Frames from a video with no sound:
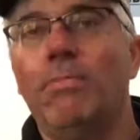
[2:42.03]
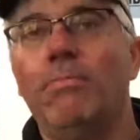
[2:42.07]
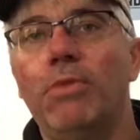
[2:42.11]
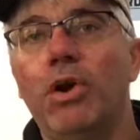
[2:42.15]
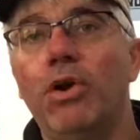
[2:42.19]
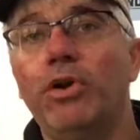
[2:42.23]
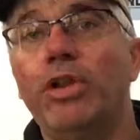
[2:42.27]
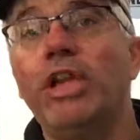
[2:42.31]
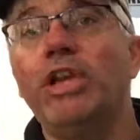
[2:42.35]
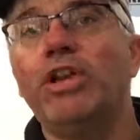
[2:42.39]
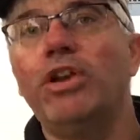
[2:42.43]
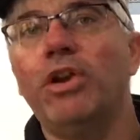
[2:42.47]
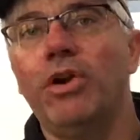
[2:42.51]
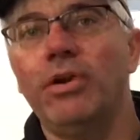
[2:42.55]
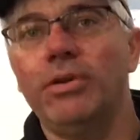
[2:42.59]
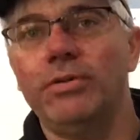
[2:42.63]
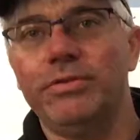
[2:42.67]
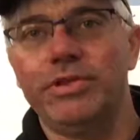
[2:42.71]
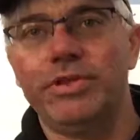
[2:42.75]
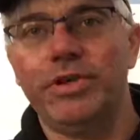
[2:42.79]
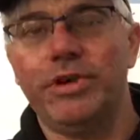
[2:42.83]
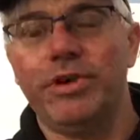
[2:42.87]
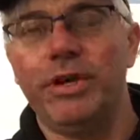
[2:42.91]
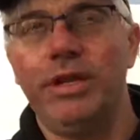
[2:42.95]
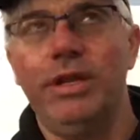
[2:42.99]
Market Garden,
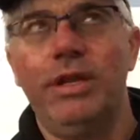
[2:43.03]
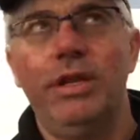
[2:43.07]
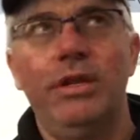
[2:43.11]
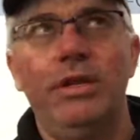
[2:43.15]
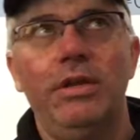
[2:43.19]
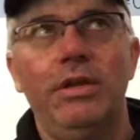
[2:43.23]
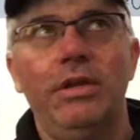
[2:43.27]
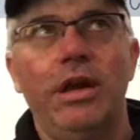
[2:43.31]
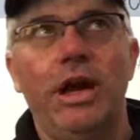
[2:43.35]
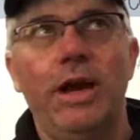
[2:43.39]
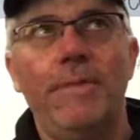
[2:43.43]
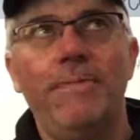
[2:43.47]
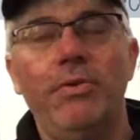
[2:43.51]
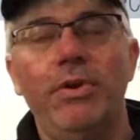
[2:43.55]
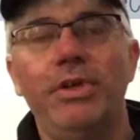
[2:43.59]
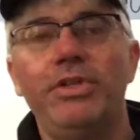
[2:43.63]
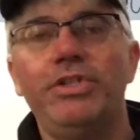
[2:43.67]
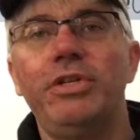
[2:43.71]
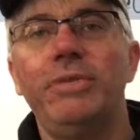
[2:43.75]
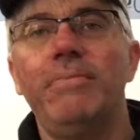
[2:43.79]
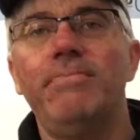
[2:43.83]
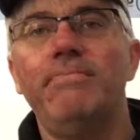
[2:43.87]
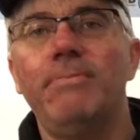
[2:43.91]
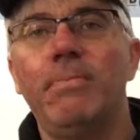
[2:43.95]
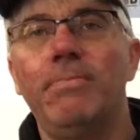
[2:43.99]
sorry.
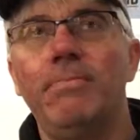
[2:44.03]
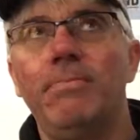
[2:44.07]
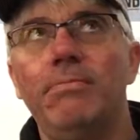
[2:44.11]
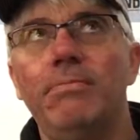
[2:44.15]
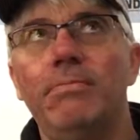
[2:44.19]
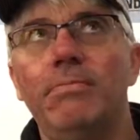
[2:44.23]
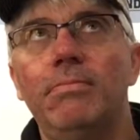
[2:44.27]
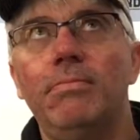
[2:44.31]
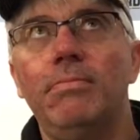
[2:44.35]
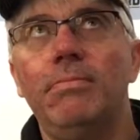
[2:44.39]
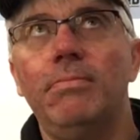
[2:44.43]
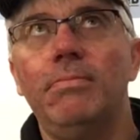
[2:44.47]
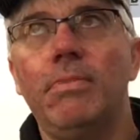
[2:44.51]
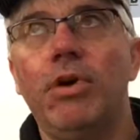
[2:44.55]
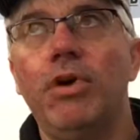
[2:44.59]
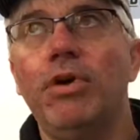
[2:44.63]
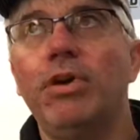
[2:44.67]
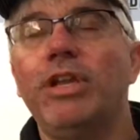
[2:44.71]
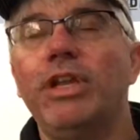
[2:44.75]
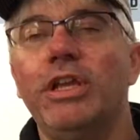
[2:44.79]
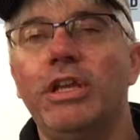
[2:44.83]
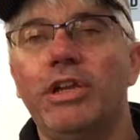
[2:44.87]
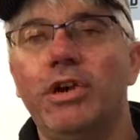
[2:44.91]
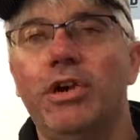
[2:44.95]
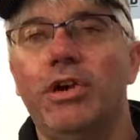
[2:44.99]
Operation
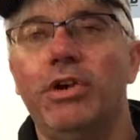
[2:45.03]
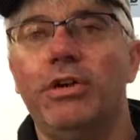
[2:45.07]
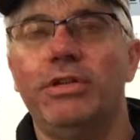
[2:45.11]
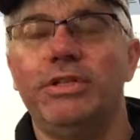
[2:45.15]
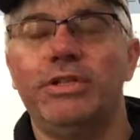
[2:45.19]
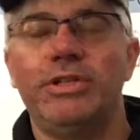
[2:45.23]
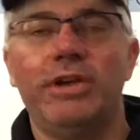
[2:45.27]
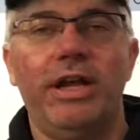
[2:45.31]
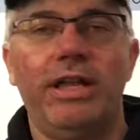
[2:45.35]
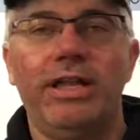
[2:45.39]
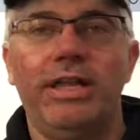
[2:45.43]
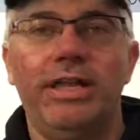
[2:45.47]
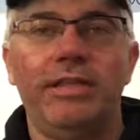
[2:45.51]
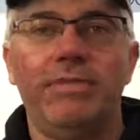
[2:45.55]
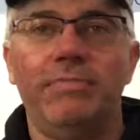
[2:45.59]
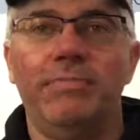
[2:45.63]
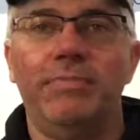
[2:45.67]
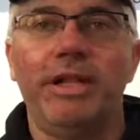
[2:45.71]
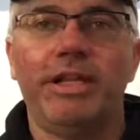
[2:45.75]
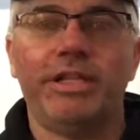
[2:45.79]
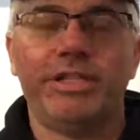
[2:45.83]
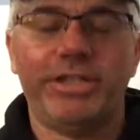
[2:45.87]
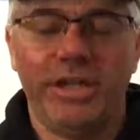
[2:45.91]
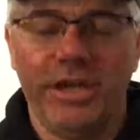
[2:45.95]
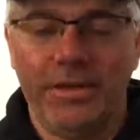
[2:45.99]
Market Garden. So I get them
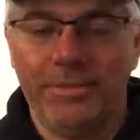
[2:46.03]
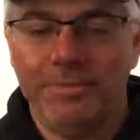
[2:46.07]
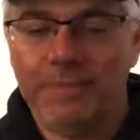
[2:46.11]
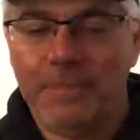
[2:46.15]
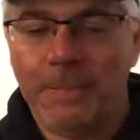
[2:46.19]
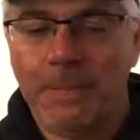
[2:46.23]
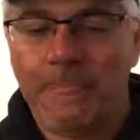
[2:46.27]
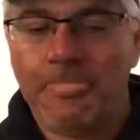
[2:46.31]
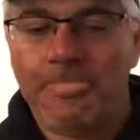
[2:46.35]
mixed up.